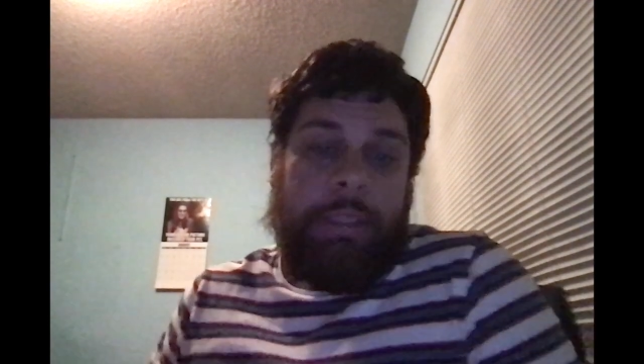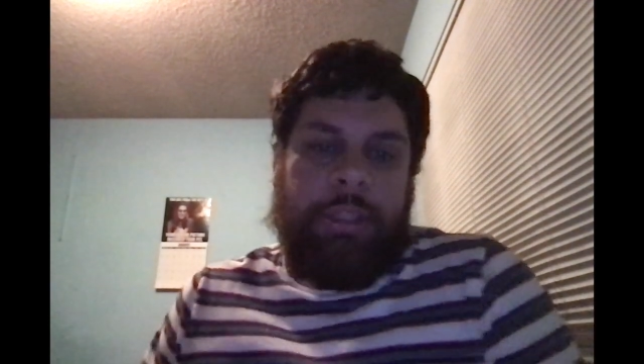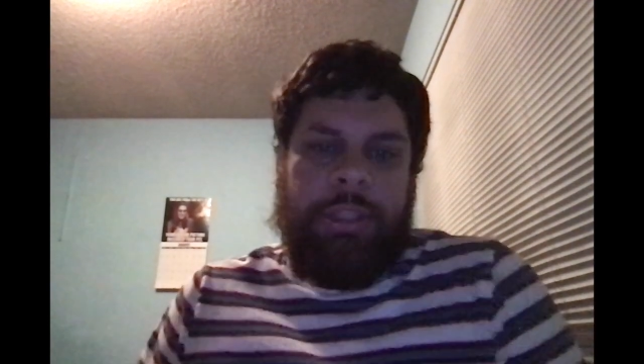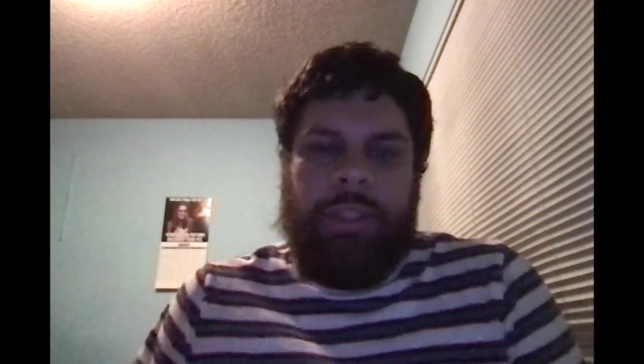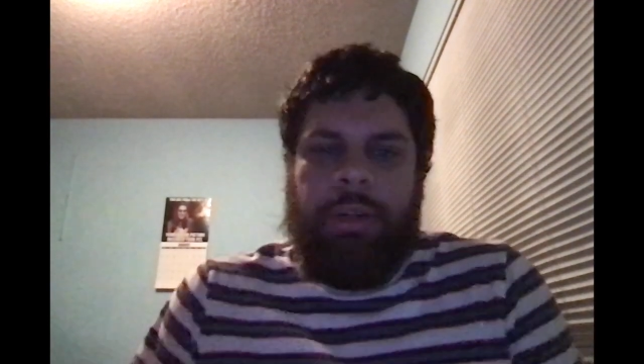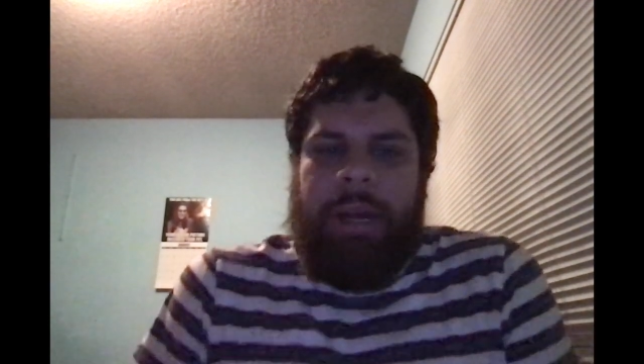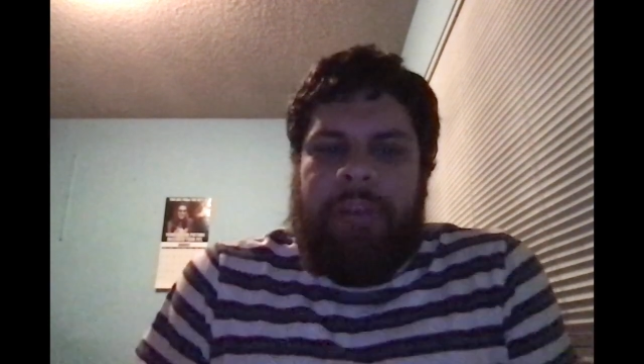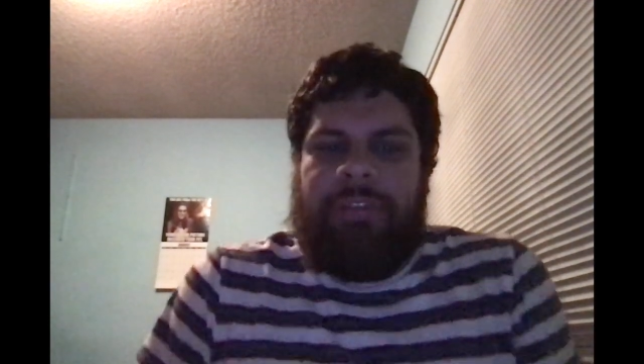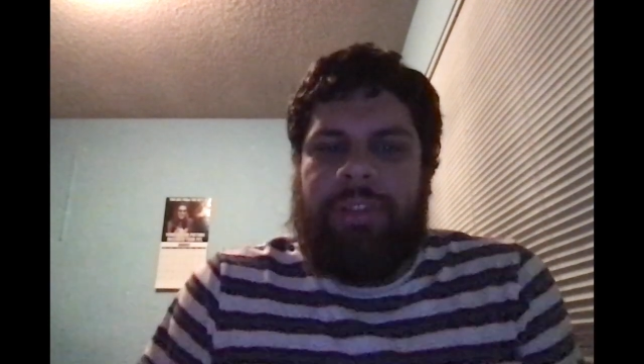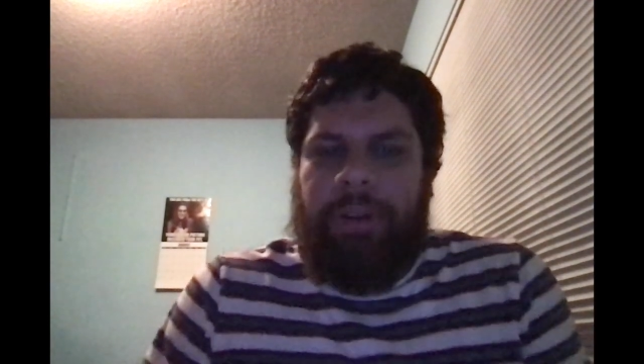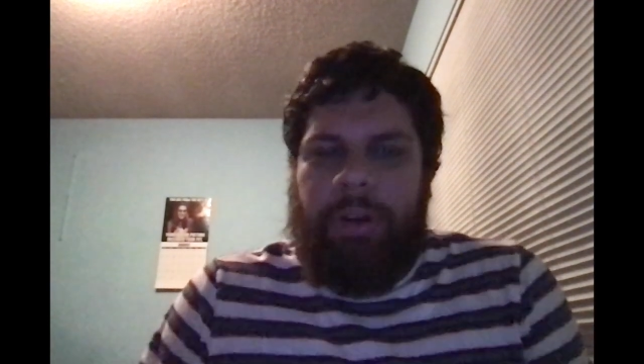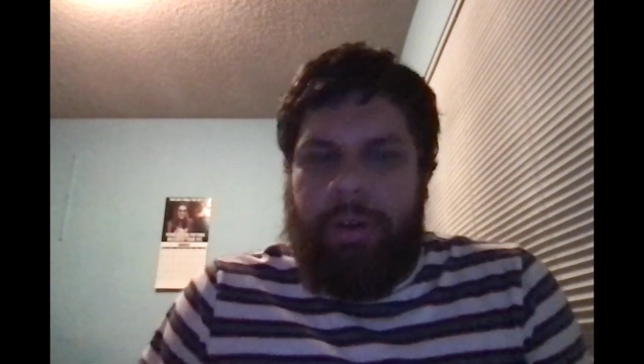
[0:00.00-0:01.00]
So
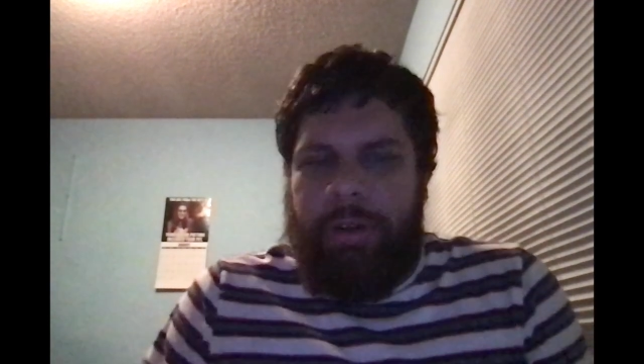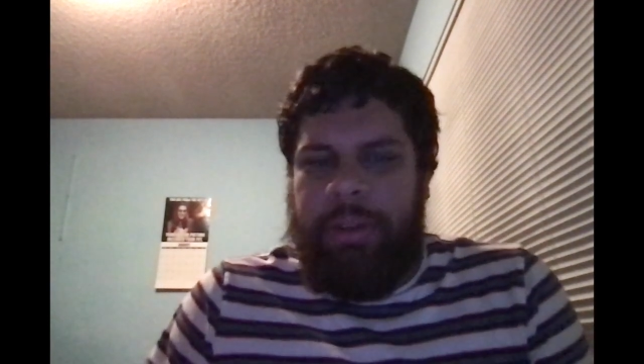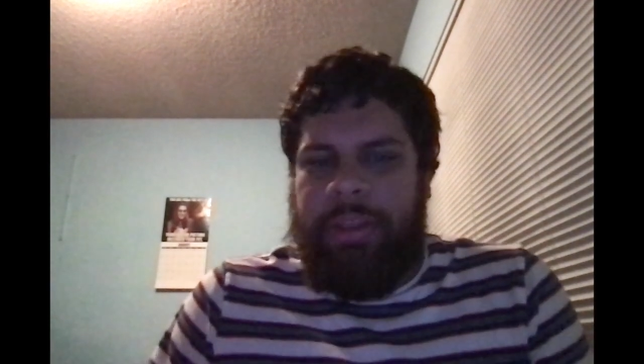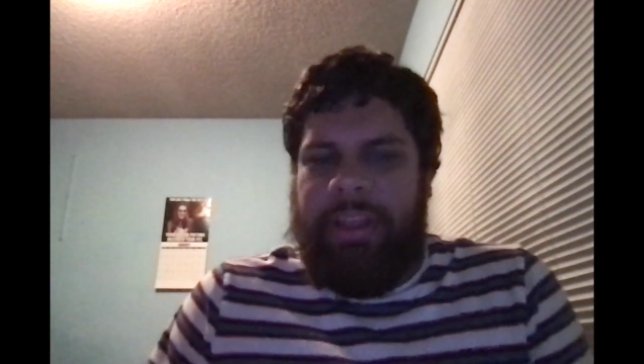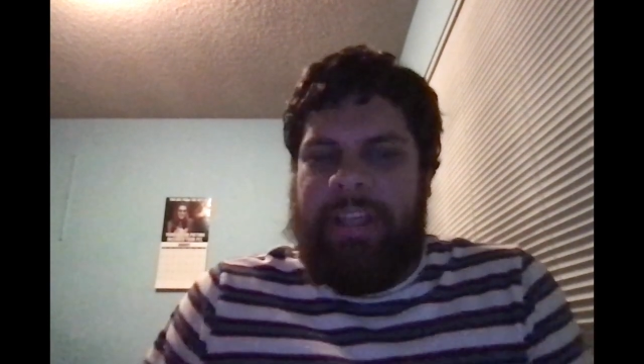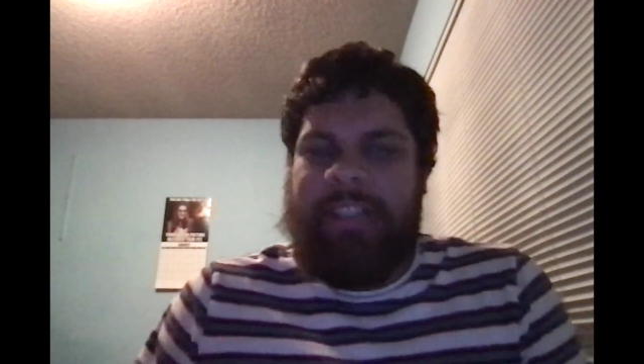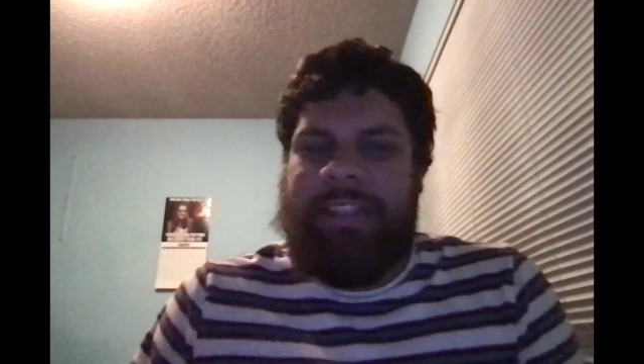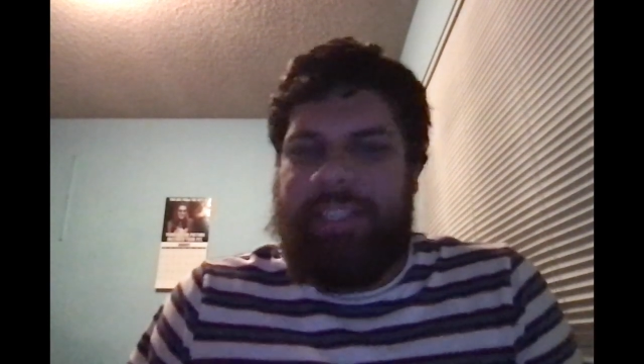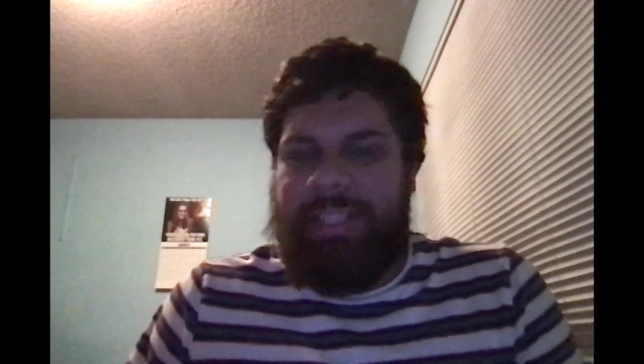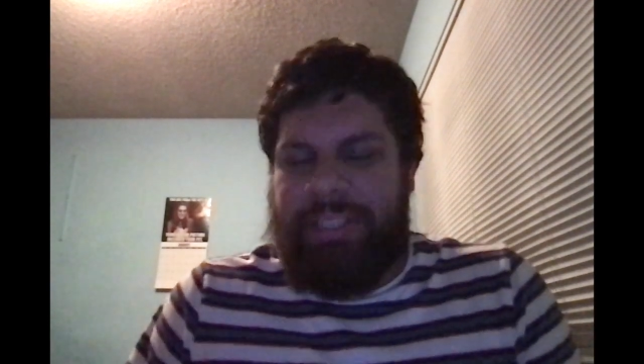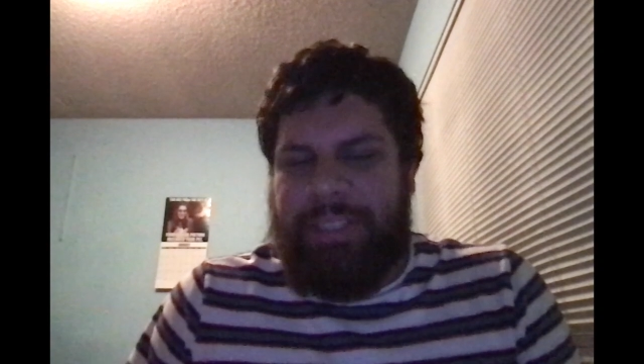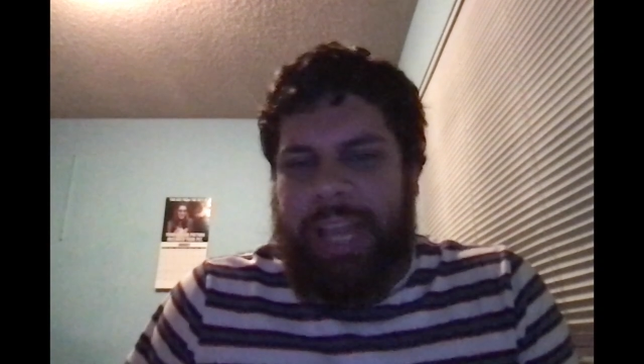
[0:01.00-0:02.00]
after all the
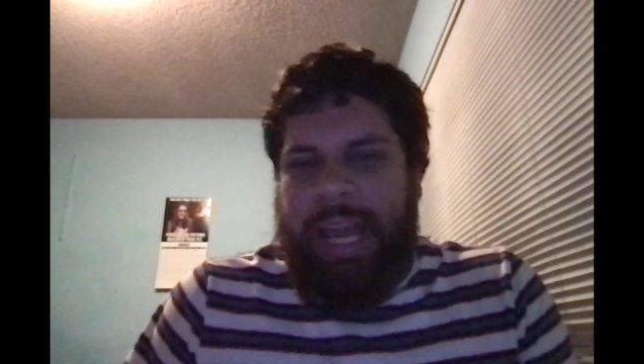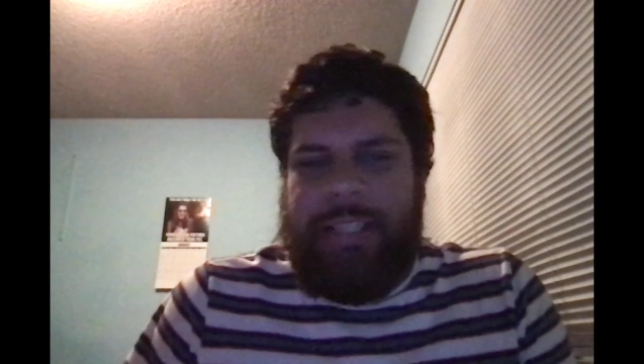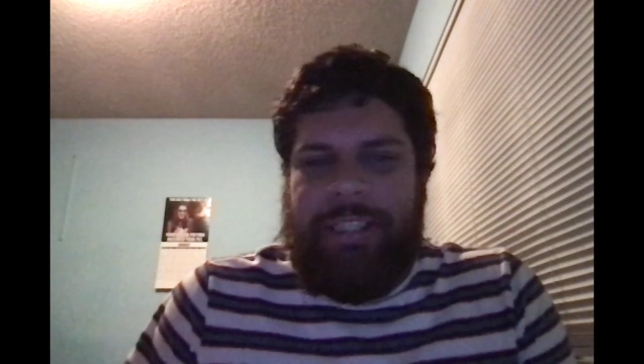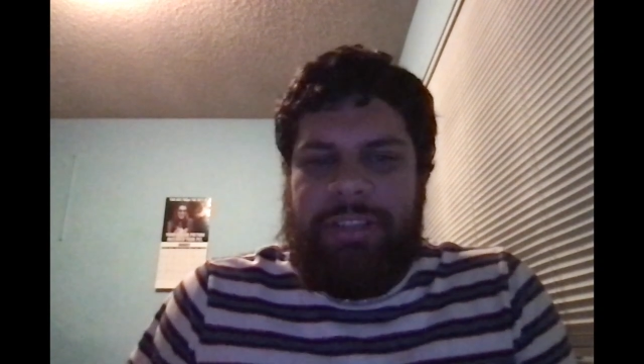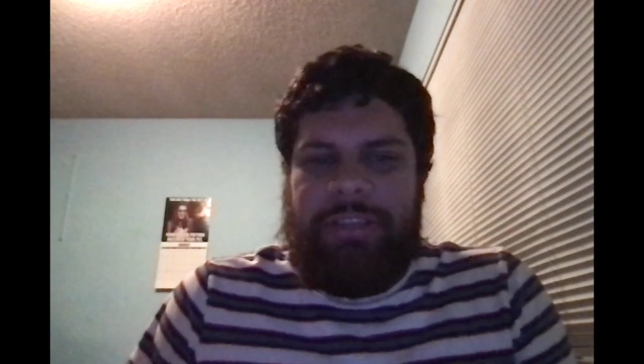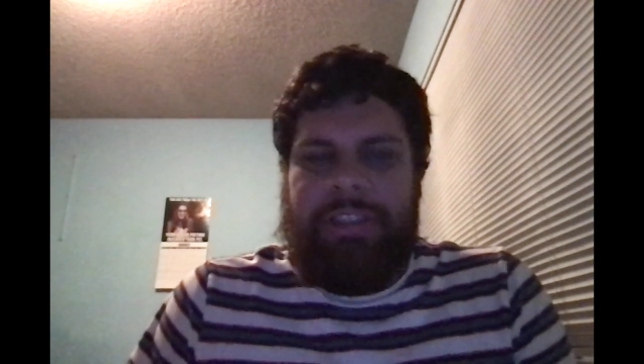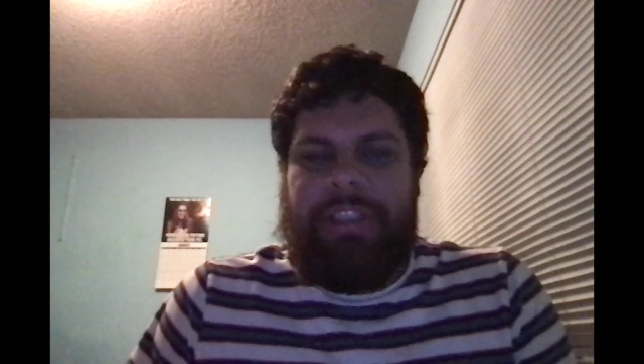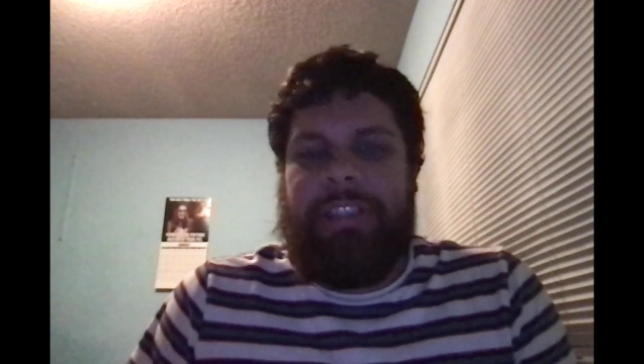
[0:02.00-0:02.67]
disastrous